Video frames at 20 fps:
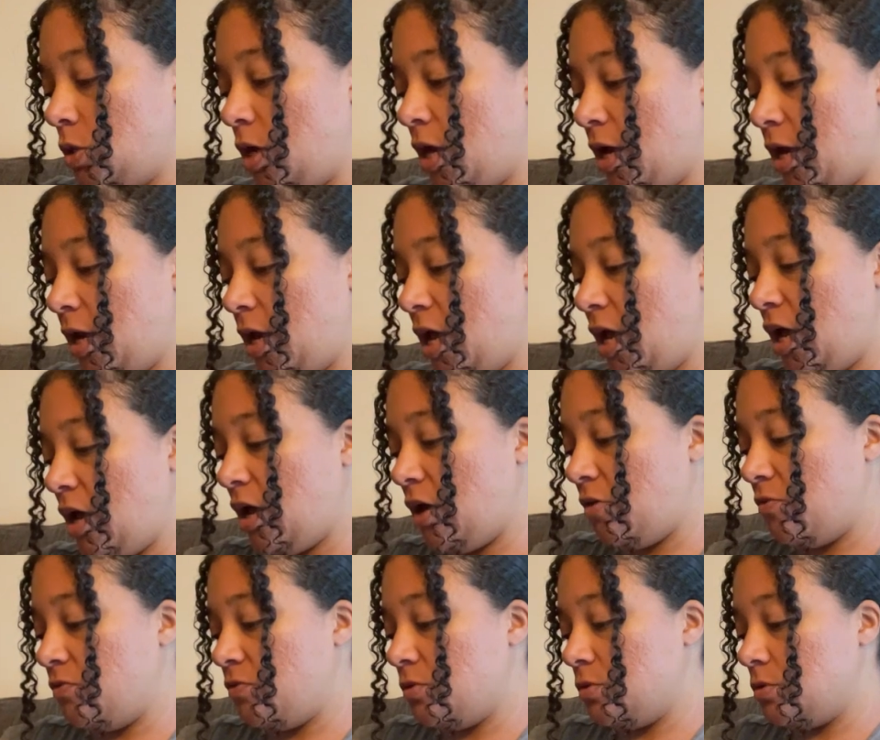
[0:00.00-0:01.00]
You gotta
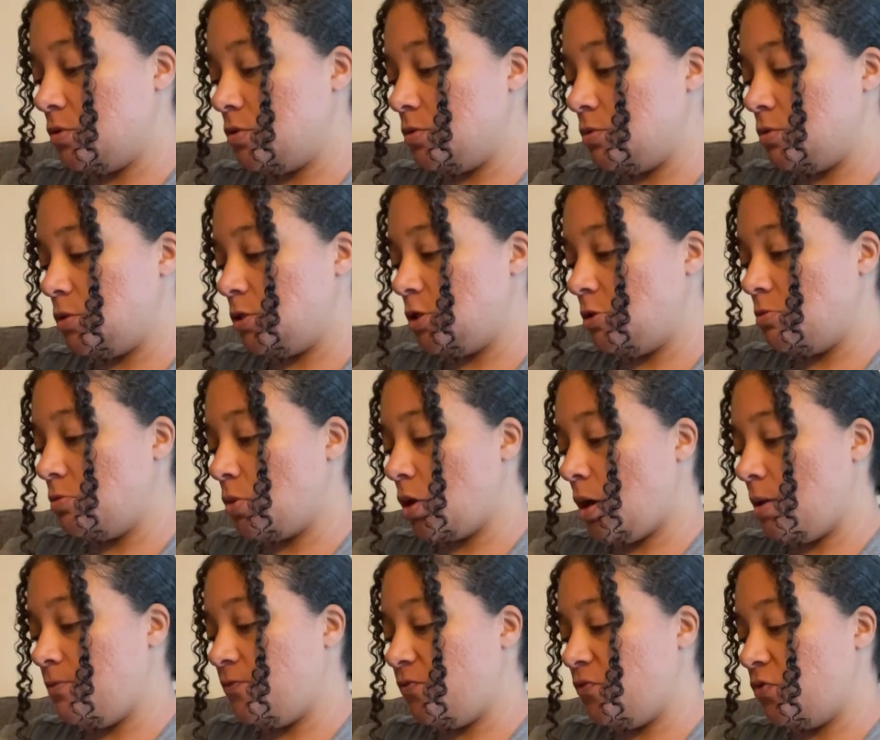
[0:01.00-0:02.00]
have some
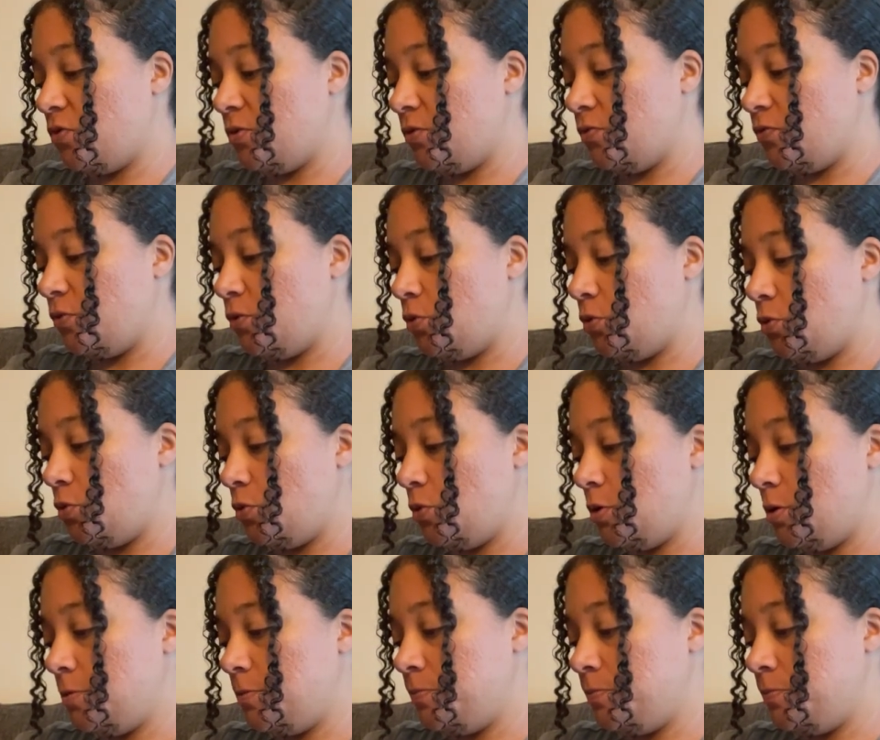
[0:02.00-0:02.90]
comfort food.